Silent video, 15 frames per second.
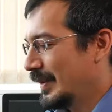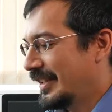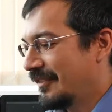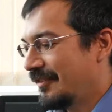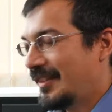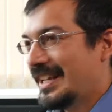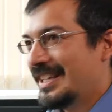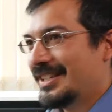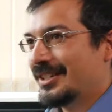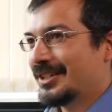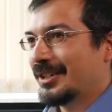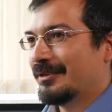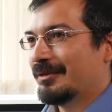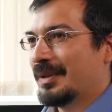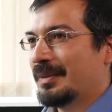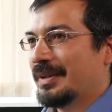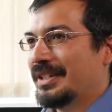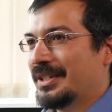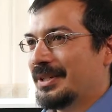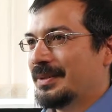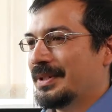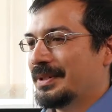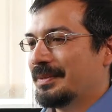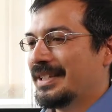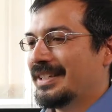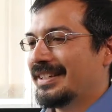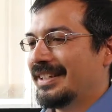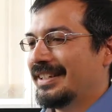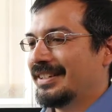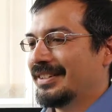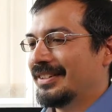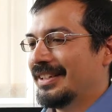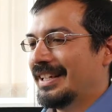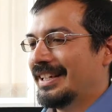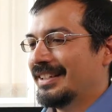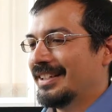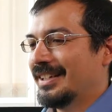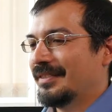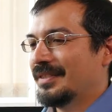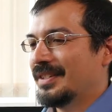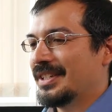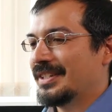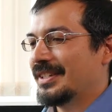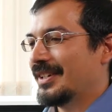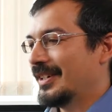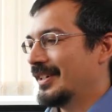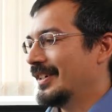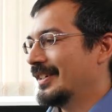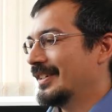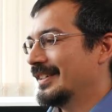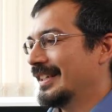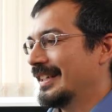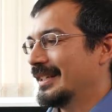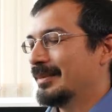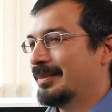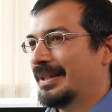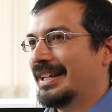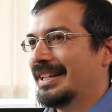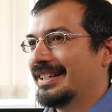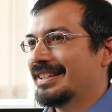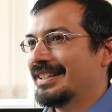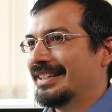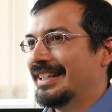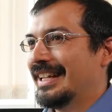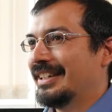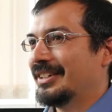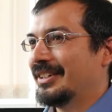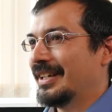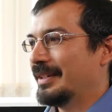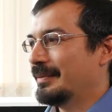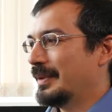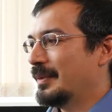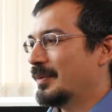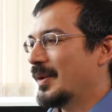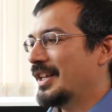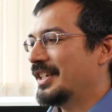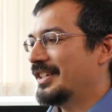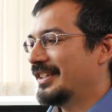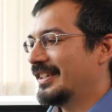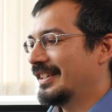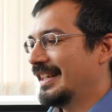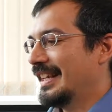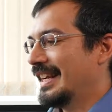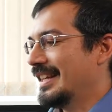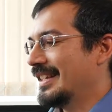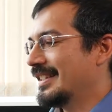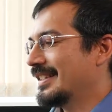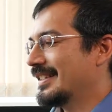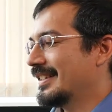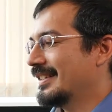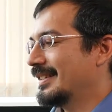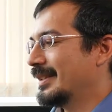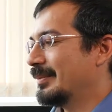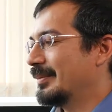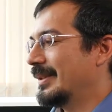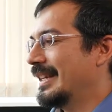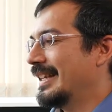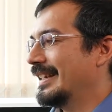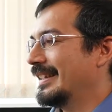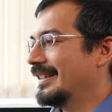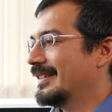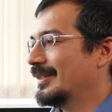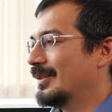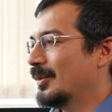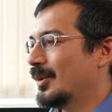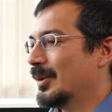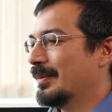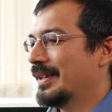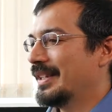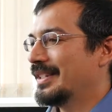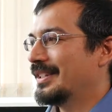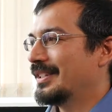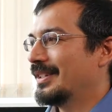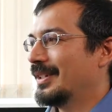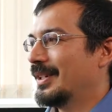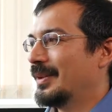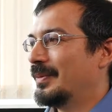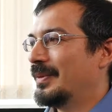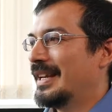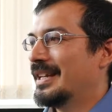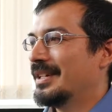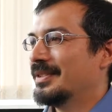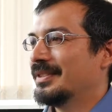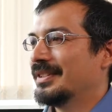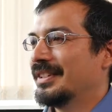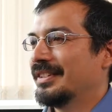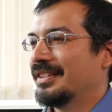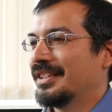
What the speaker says: the phase curve, what we do is we study the light of the star and the planet together, and we watch as the planet orbits around the